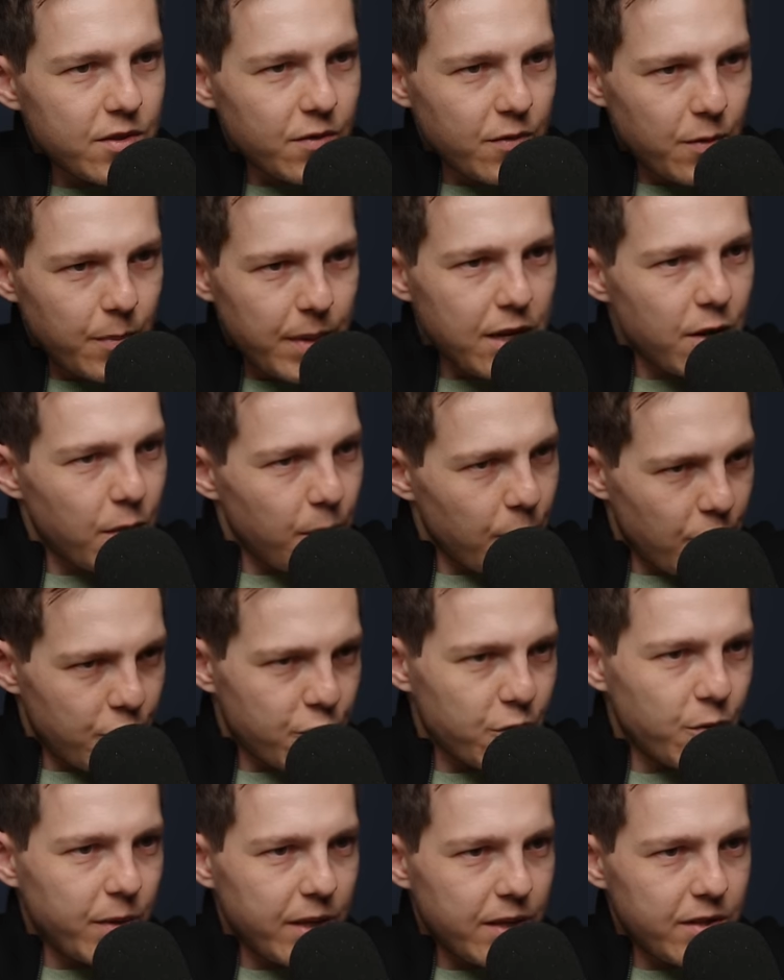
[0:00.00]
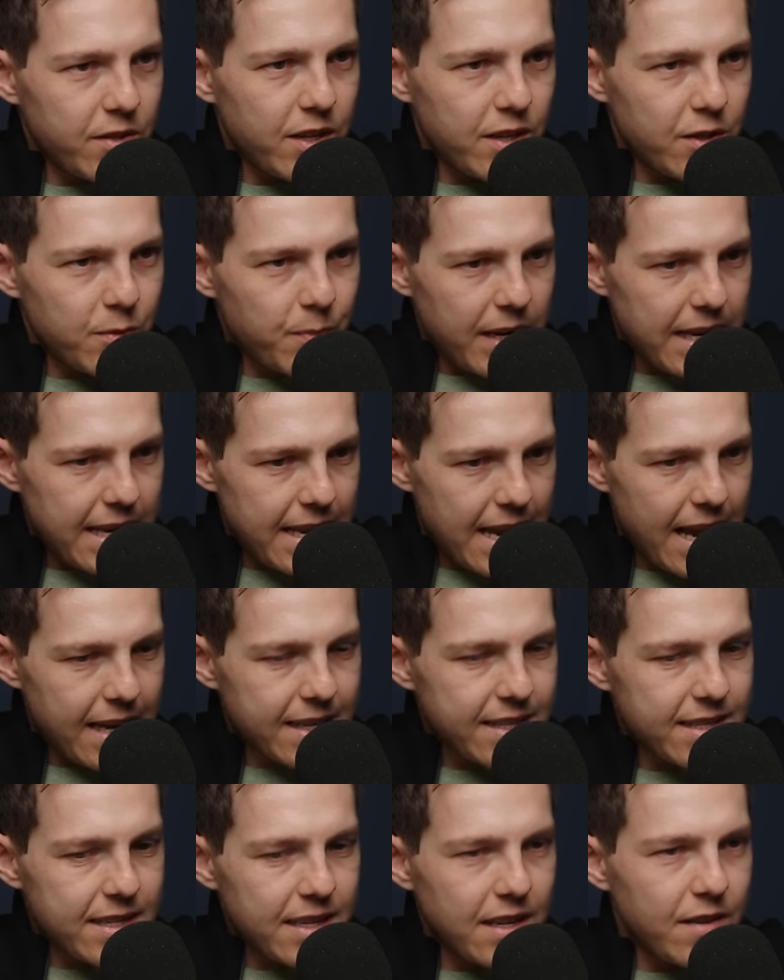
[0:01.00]
So for me, commercial real estate is my
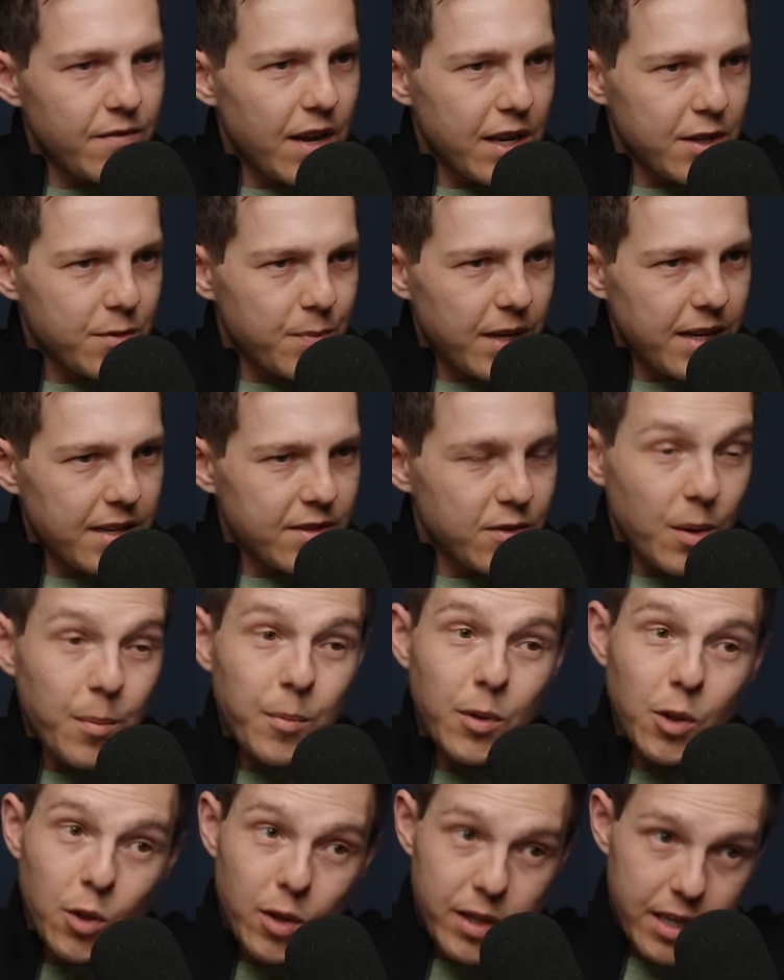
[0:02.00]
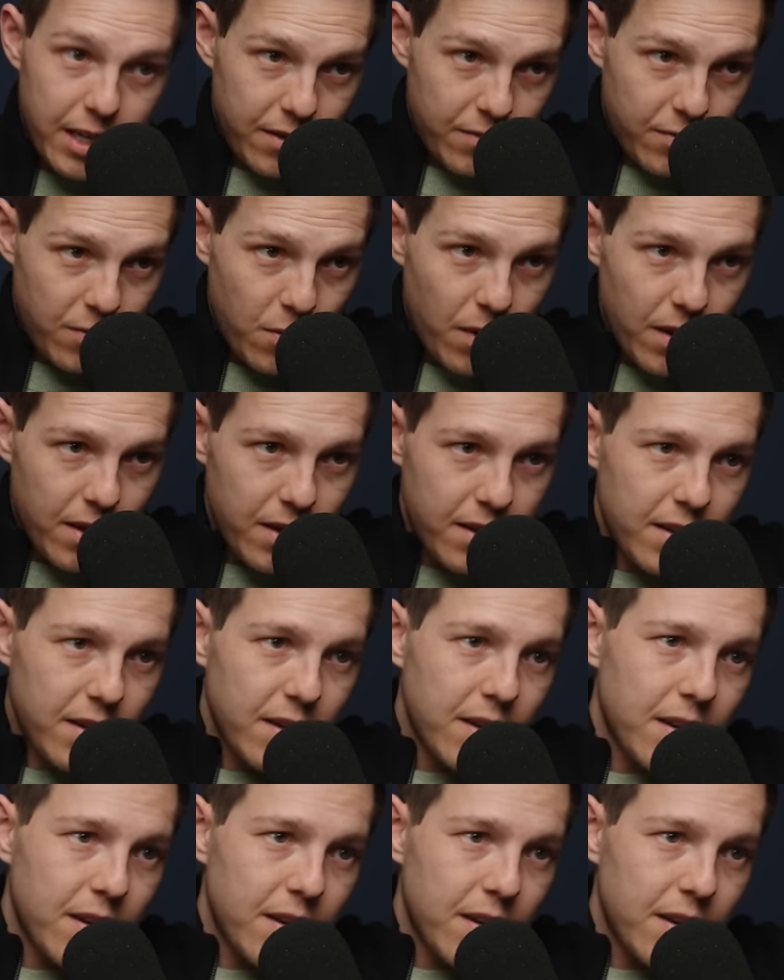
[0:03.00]
next investment. So I'm mm -hmm. looking for it.